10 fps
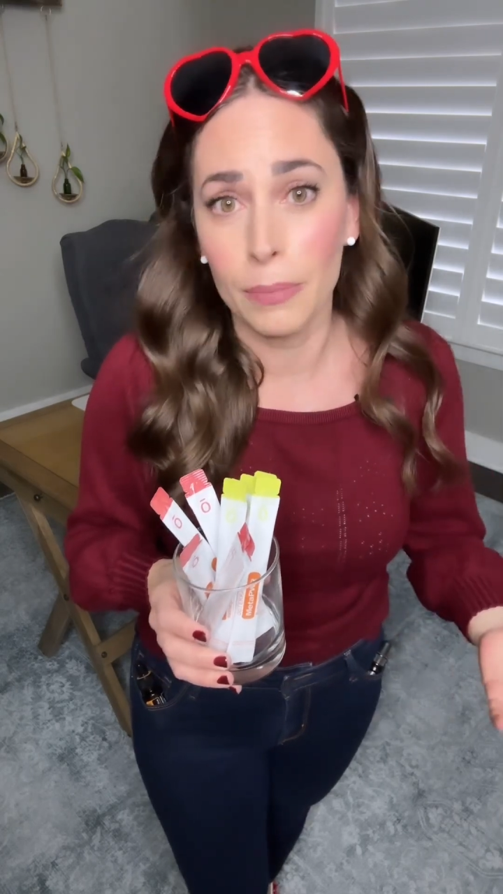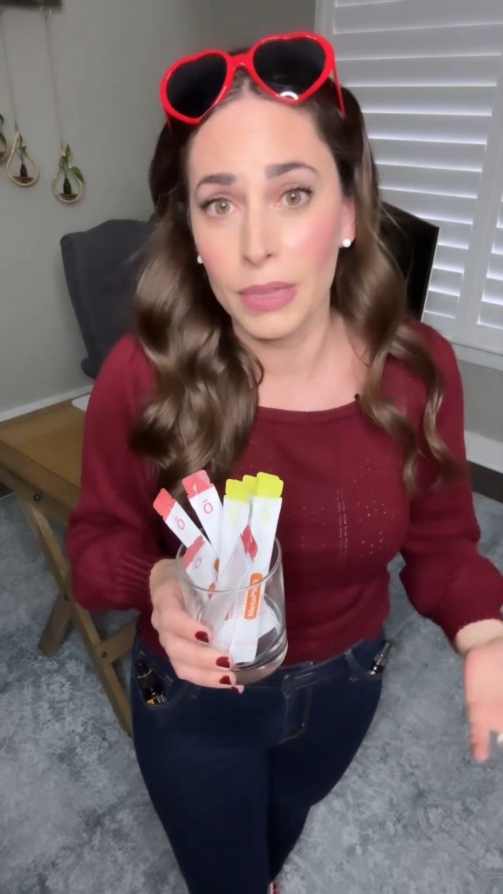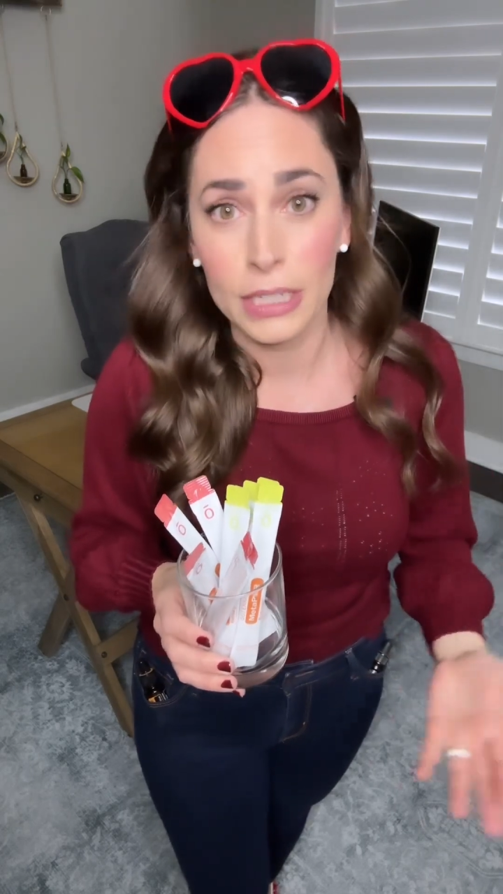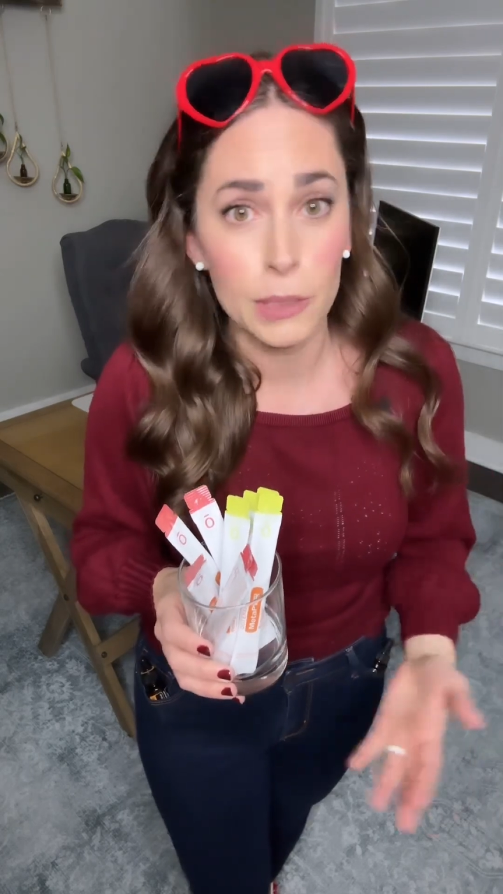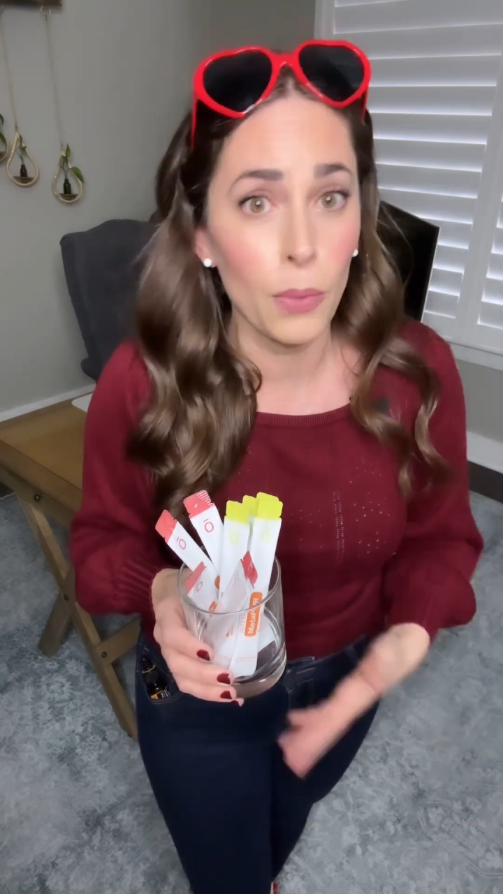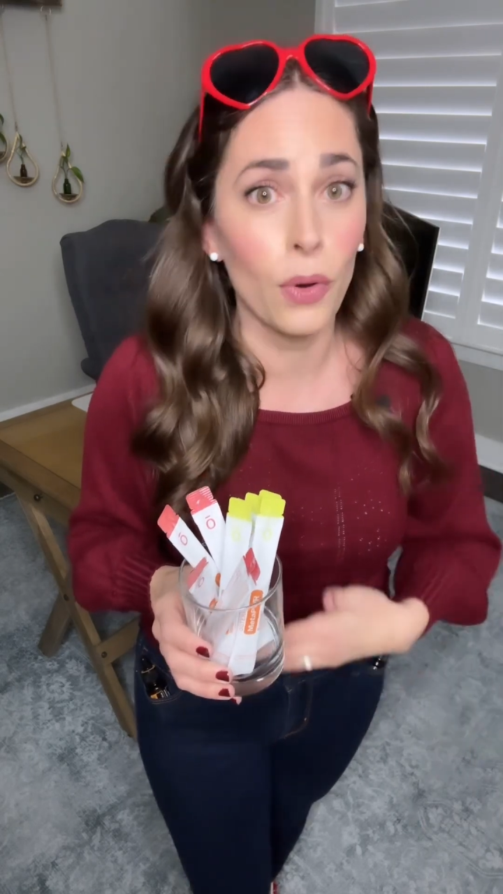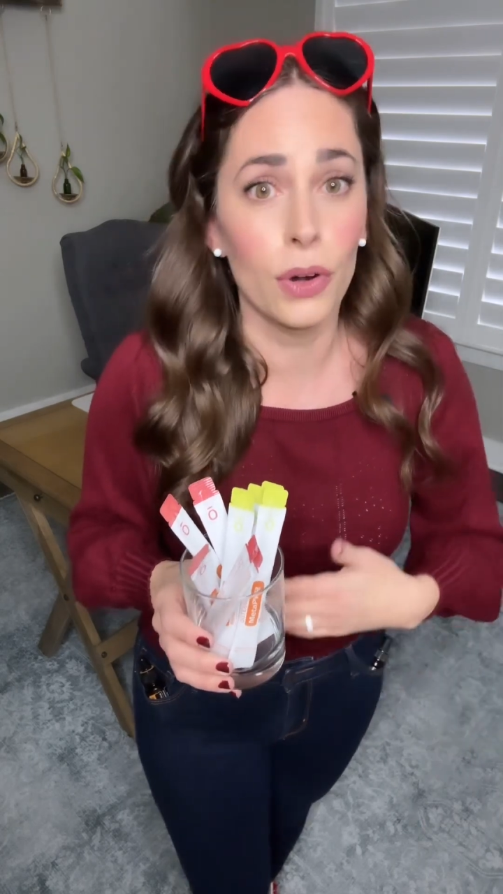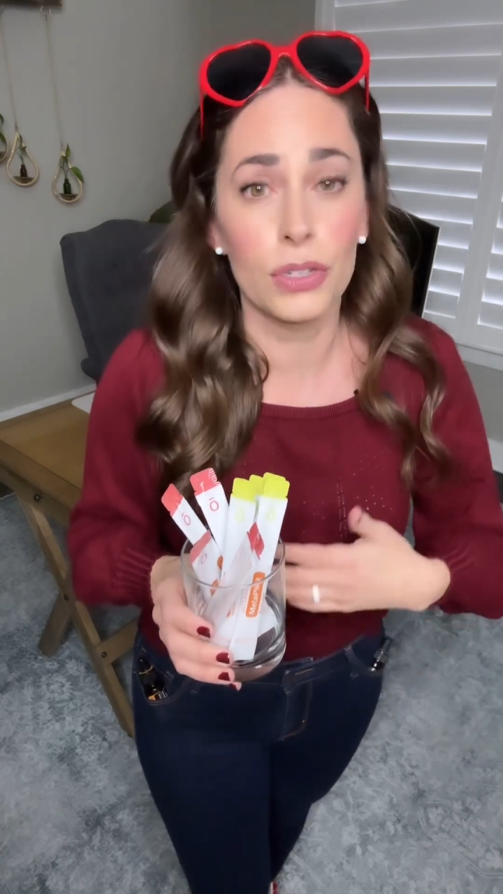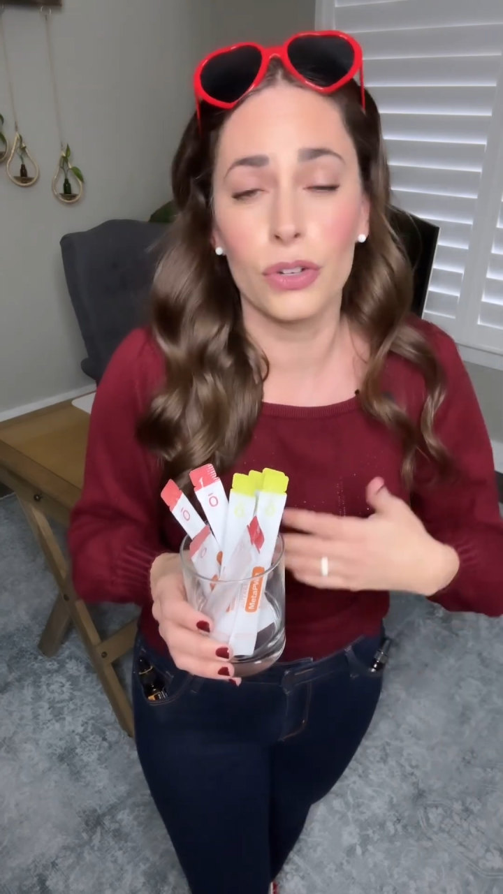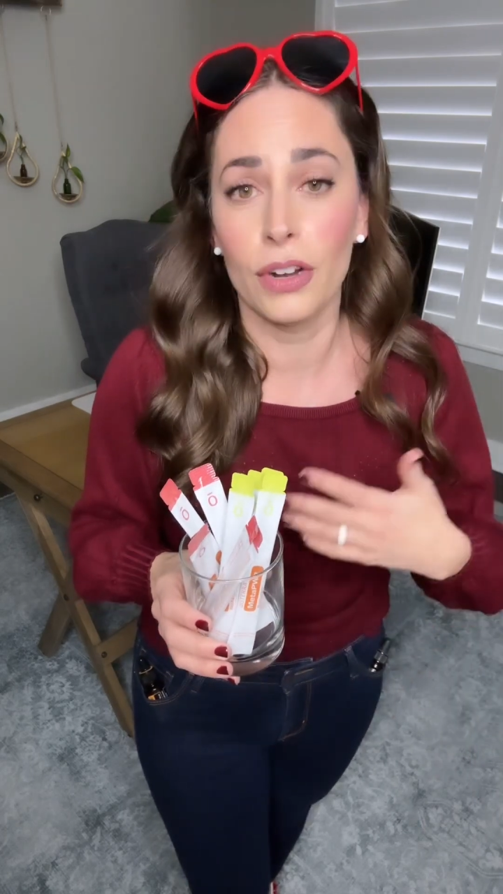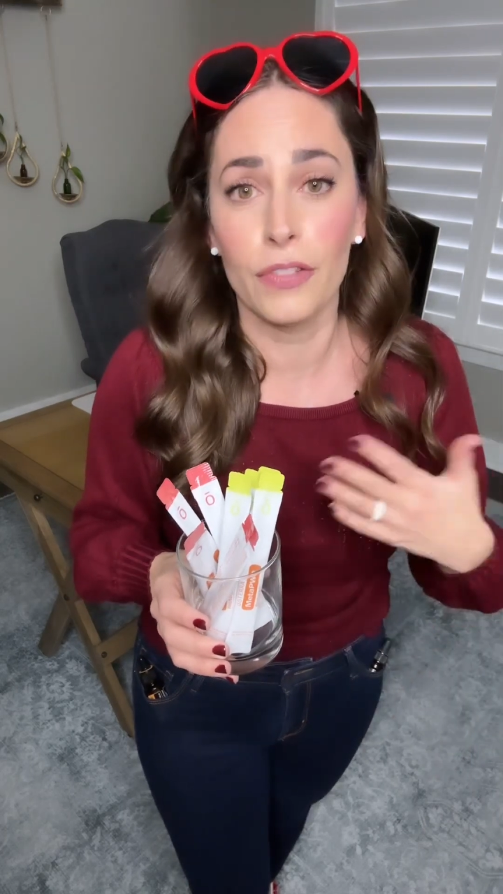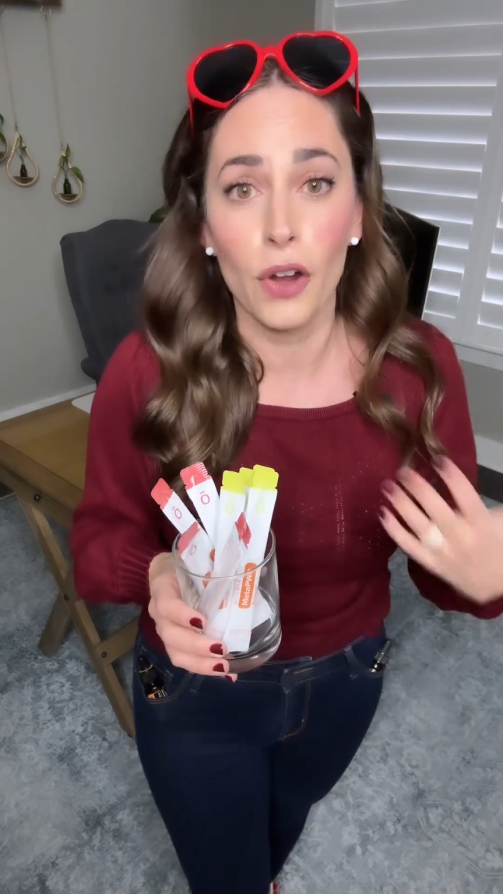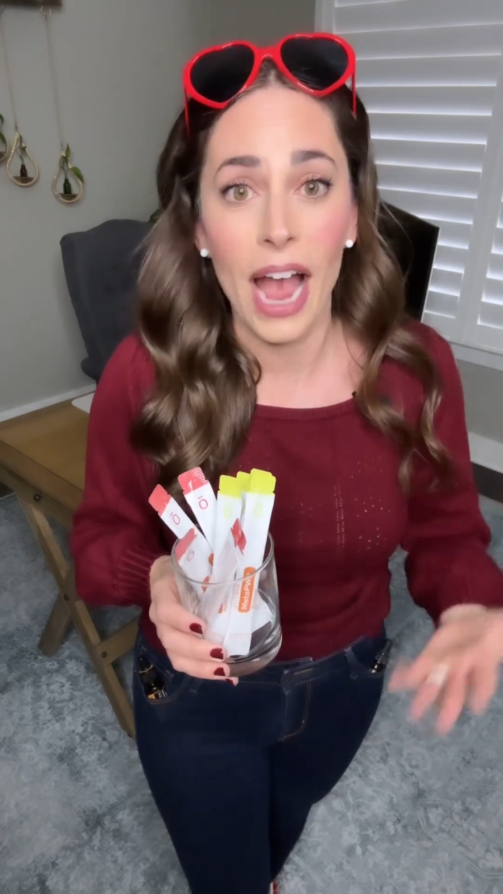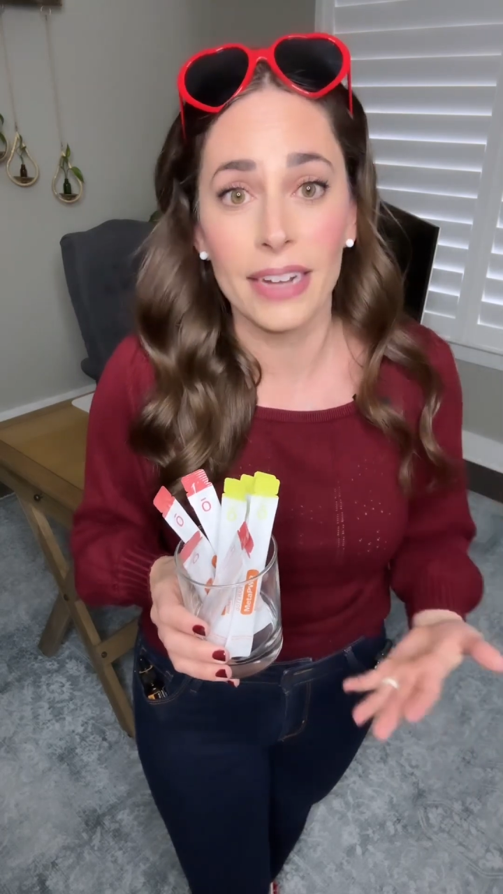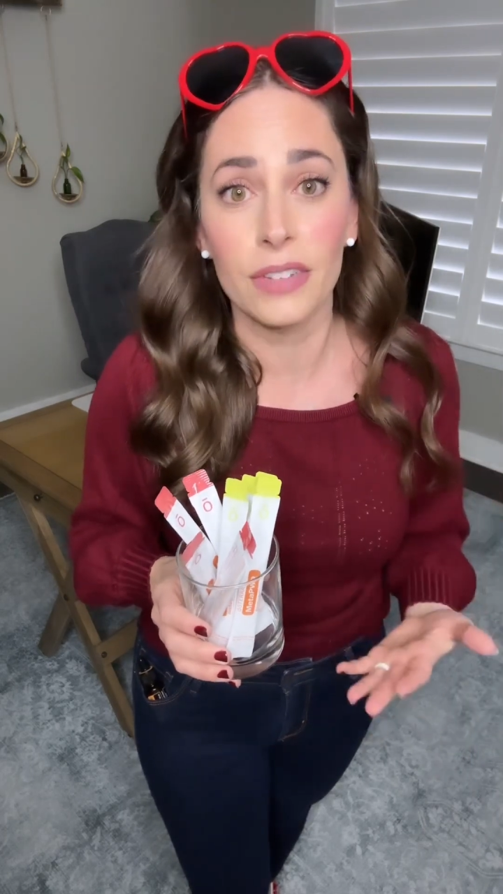play sports or if
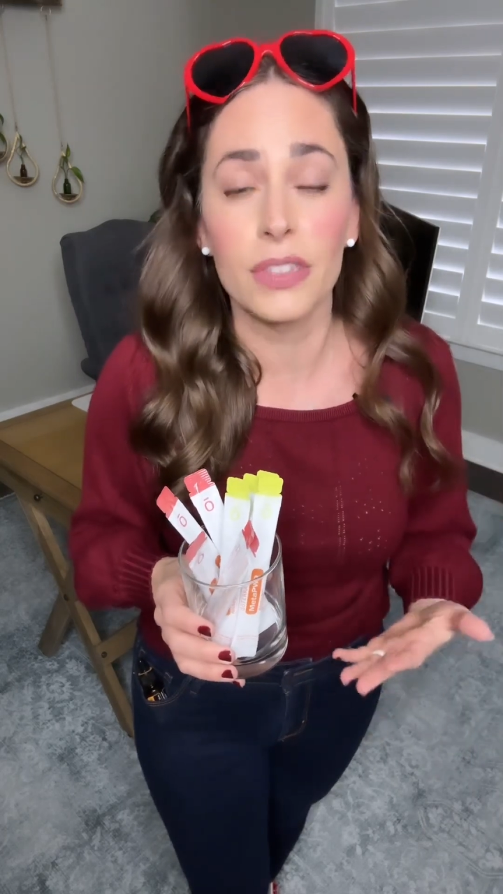you're active.